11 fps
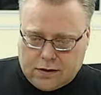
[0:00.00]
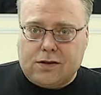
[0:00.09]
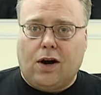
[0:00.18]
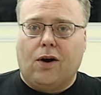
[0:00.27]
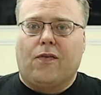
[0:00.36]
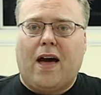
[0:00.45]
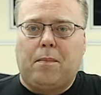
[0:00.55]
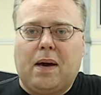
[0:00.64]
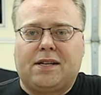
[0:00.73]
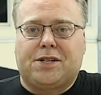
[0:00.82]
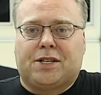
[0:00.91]
So that
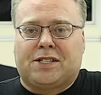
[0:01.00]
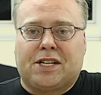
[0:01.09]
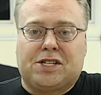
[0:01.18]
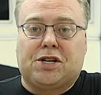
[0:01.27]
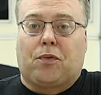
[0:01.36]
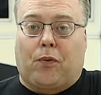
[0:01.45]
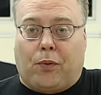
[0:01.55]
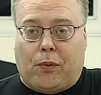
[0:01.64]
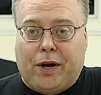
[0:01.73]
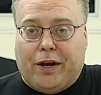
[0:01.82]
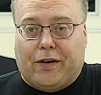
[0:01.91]
makes your decision
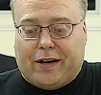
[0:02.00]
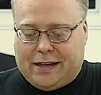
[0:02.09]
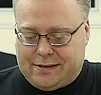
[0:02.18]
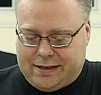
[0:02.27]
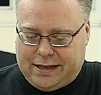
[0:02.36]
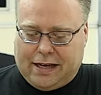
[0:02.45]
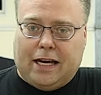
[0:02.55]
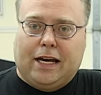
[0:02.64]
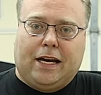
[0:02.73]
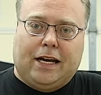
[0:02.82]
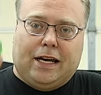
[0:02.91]
real easy.
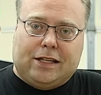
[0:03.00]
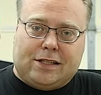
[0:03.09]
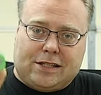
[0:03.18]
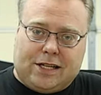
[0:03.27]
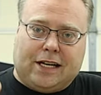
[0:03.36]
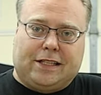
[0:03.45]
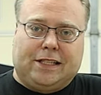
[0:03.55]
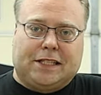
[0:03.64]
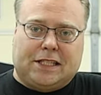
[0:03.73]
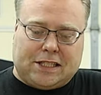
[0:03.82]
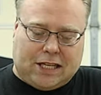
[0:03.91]
Stick to
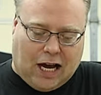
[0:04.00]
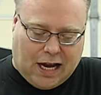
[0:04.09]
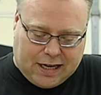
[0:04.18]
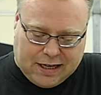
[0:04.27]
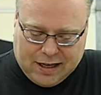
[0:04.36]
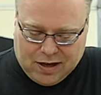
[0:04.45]
the stock